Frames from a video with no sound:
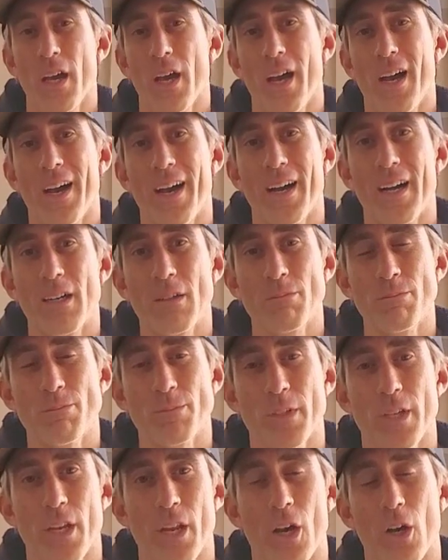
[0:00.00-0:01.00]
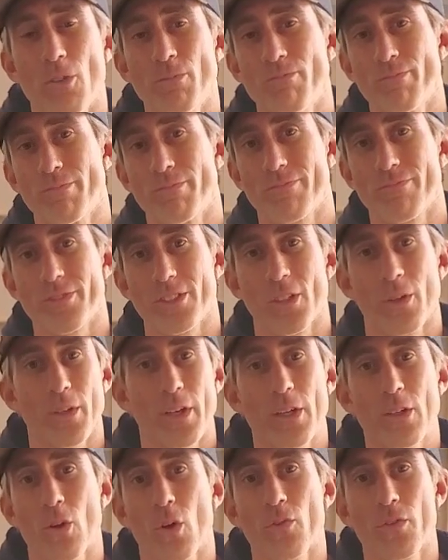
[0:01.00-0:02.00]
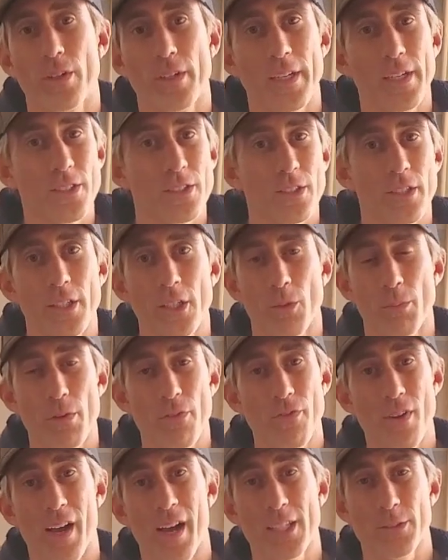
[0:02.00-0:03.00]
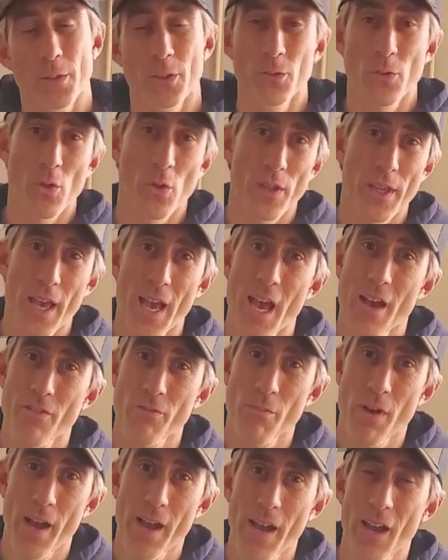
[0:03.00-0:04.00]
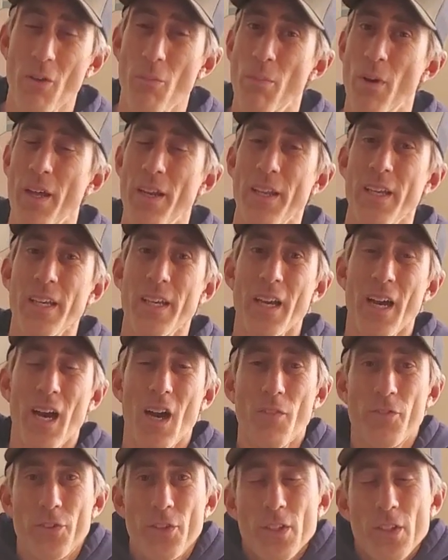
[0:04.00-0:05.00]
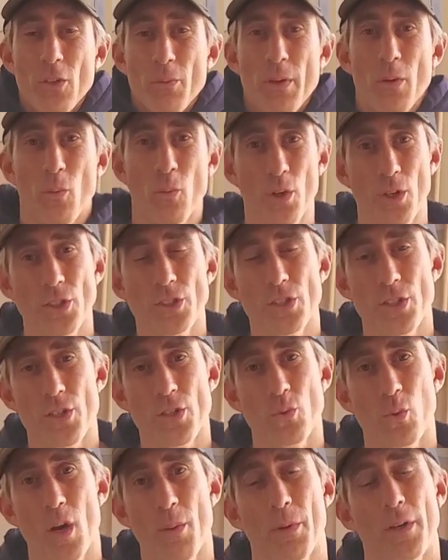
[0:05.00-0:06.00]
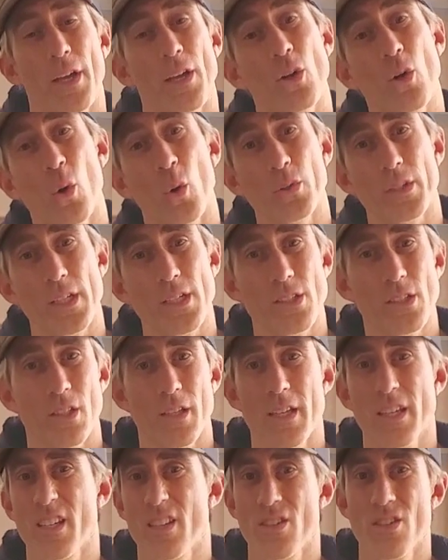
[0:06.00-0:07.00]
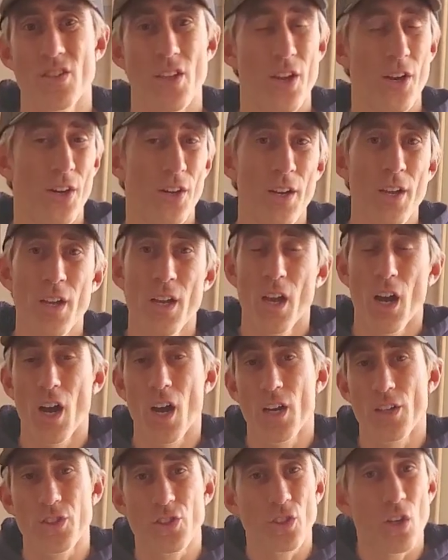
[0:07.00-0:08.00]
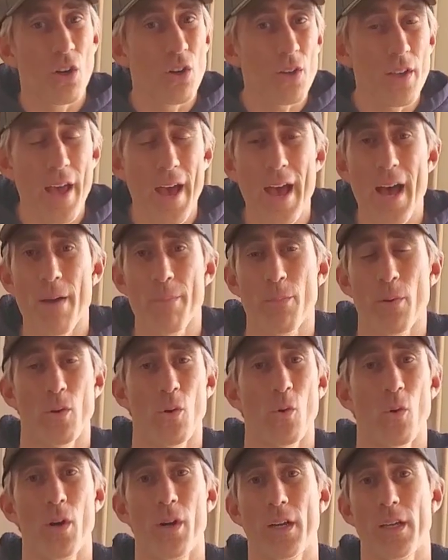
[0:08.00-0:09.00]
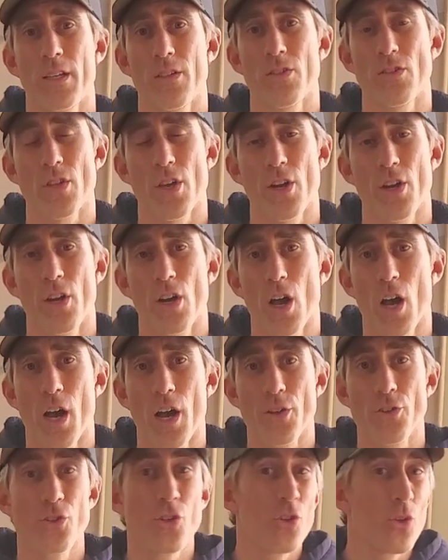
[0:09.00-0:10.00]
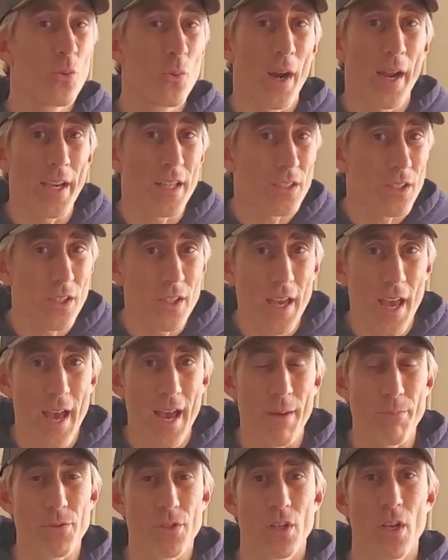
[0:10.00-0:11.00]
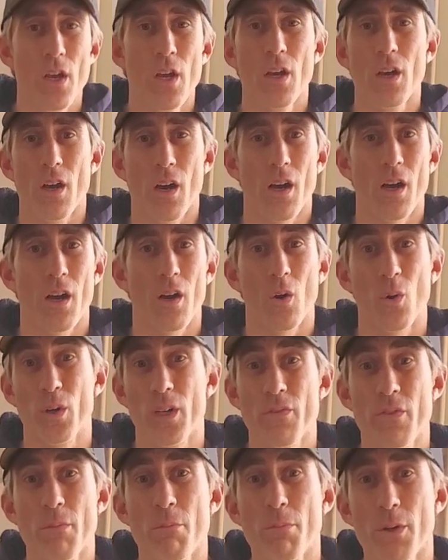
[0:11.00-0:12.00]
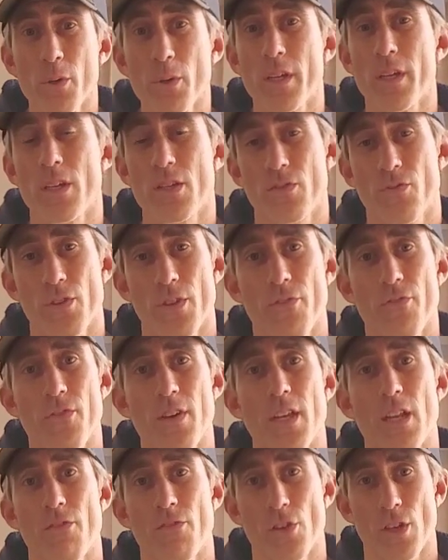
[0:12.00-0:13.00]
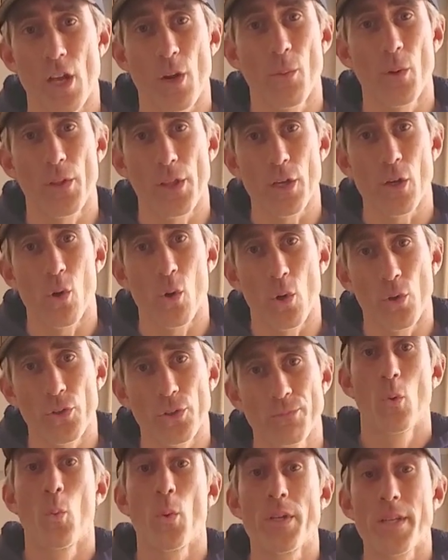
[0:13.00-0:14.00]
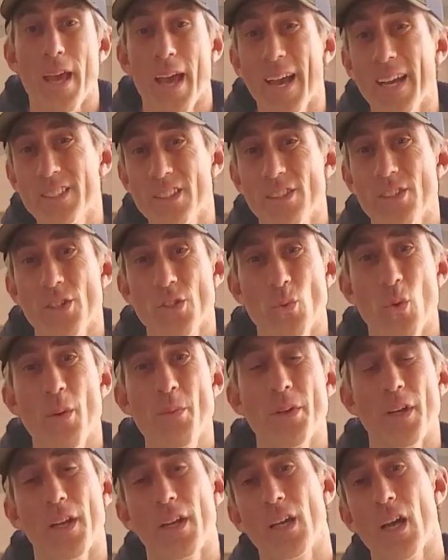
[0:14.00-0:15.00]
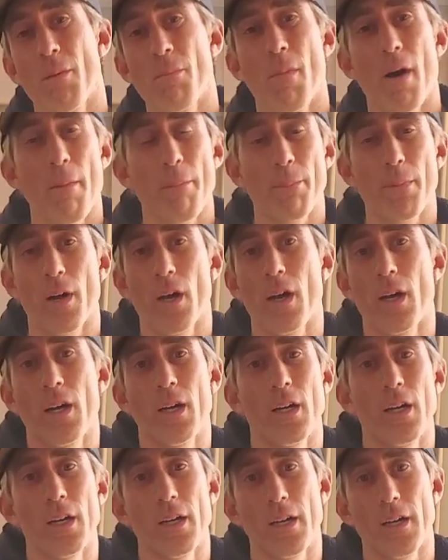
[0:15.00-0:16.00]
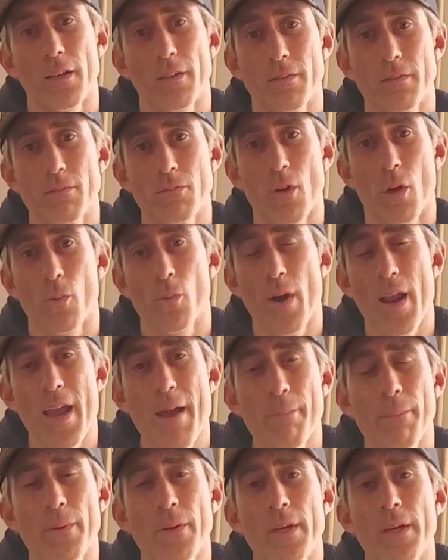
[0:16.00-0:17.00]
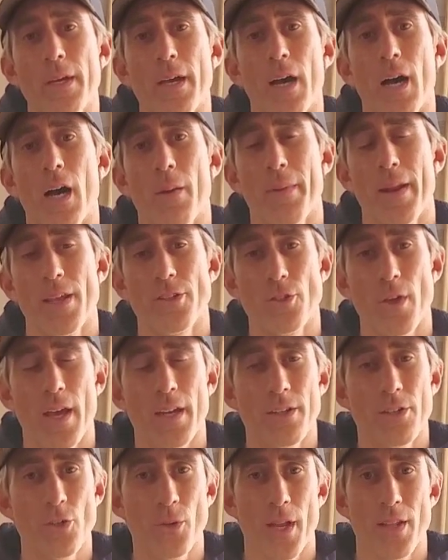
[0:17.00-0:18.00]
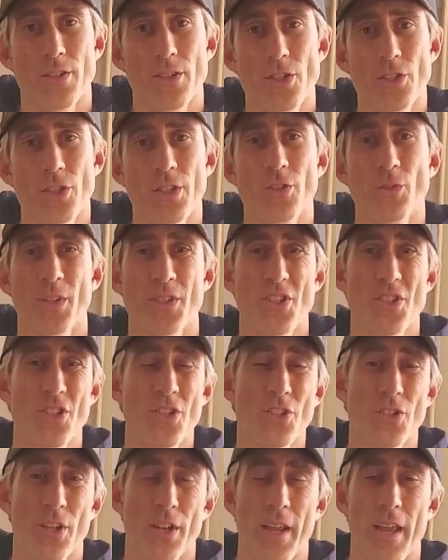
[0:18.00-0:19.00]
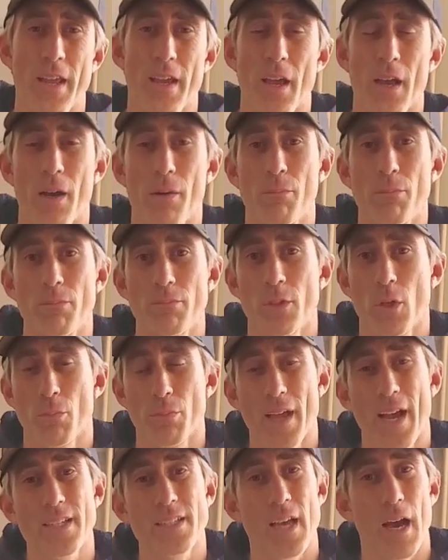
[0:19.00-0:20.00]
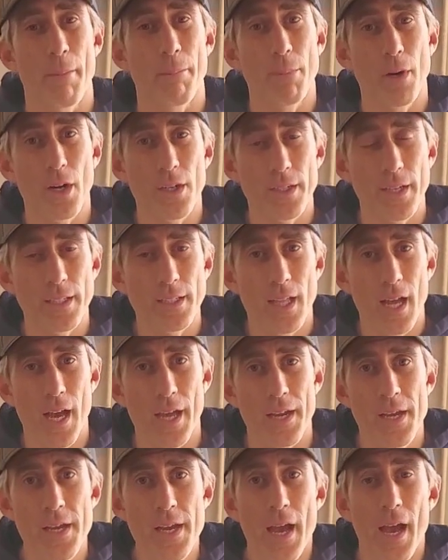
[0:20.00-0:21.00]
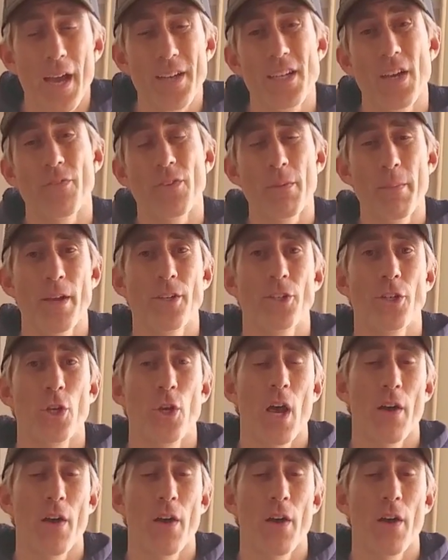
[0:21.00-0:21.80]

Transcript: you know, if you don't get cold very easily, you'll be fine, especially with only a half mile. But if you're a little bit worse in the swim or get cold easily, consider a skull cap or consider 2 regular caps or even booties for the feet if you get really cold. When you exit the swim, you're going to come up a ramp. And as you head into transitions in a blacktop parking lot. I definitely make sure you